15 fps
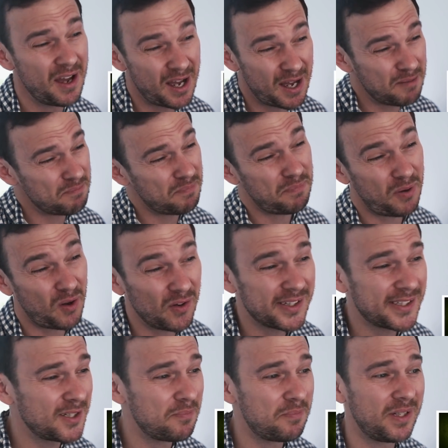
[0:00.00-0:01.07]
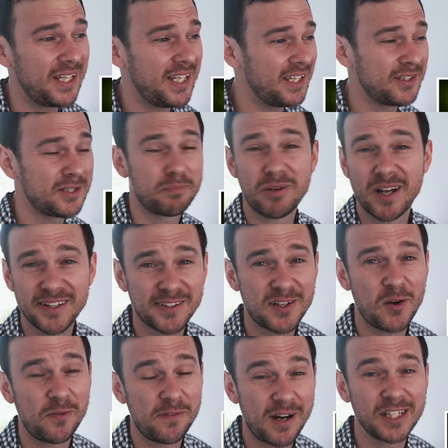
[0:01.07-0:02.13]
and possibly a depressed
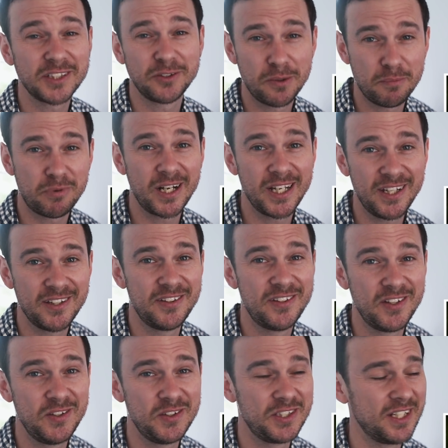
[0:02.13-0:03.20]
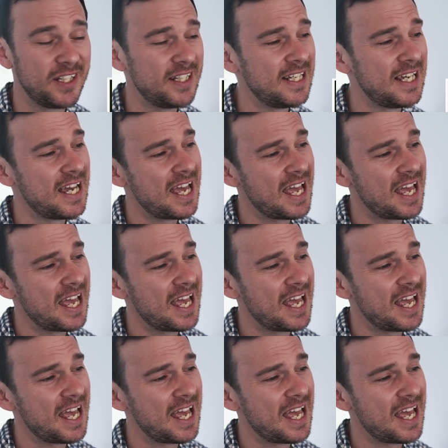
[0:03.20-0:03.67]
skull fracture and brain contusion.